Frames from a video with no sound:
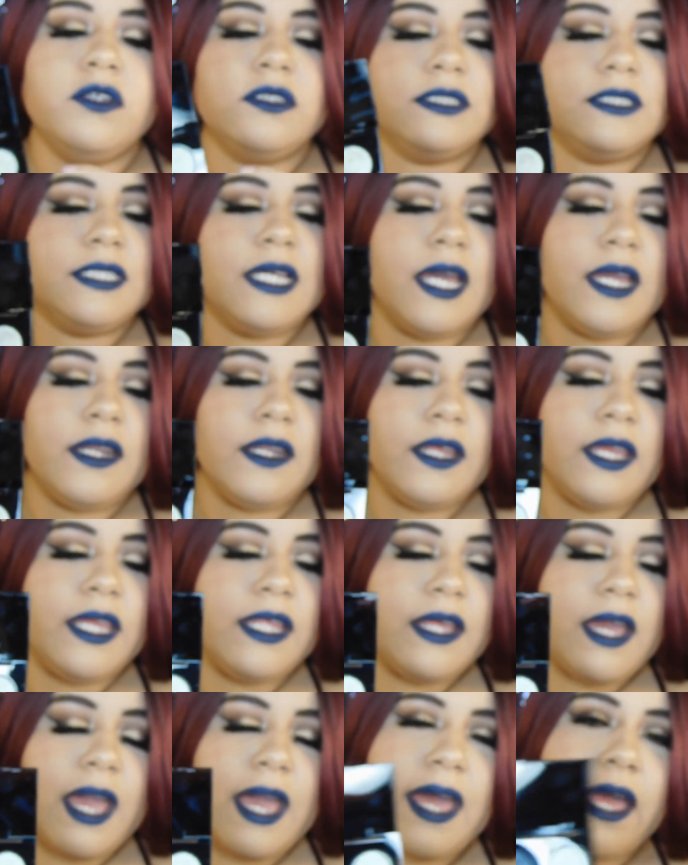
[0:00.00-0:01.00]
looks kind of,
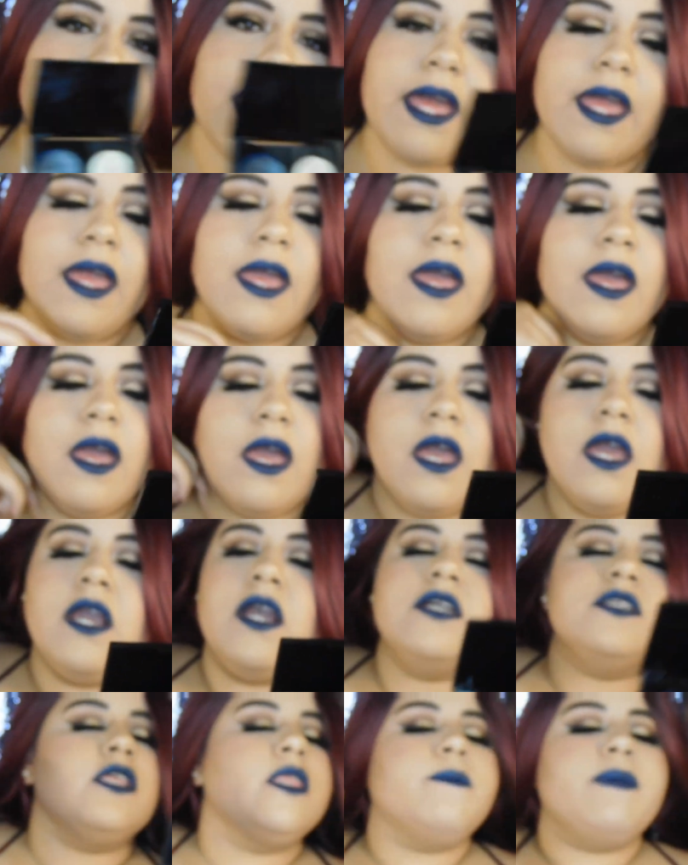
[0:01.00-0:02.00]
it uh,
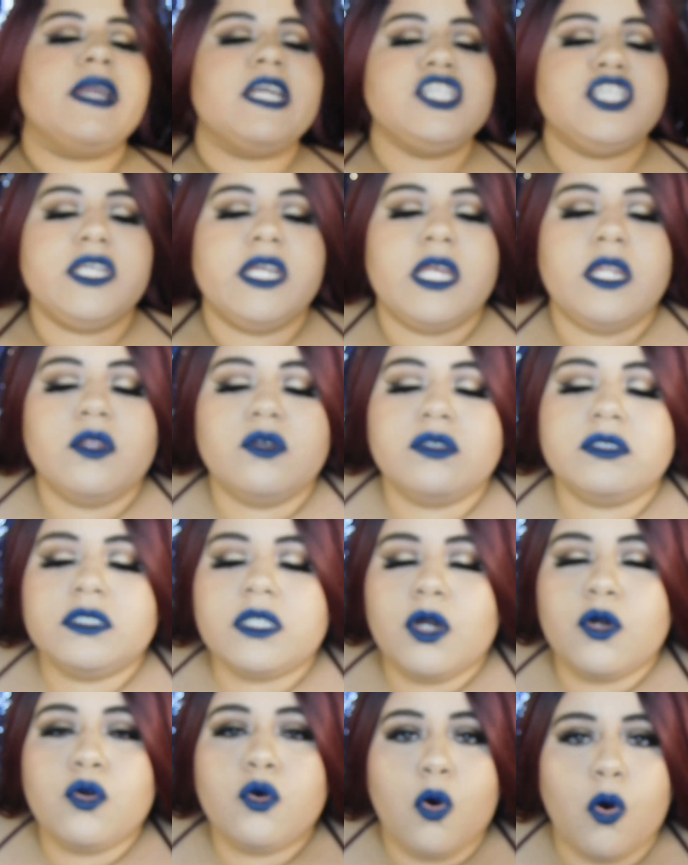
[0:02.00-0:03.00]
because on the packaging it looks
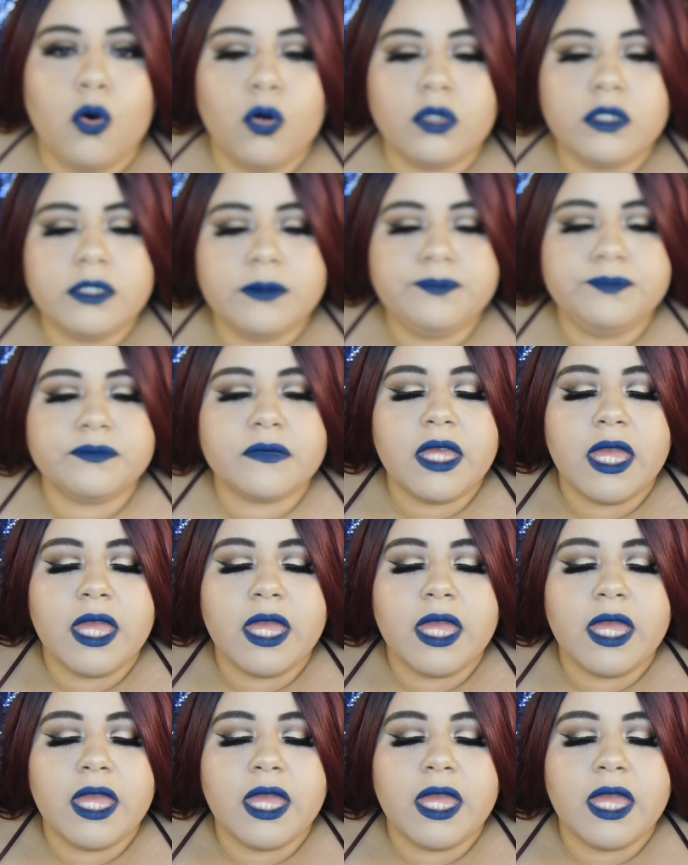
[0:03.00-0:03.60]
a gold,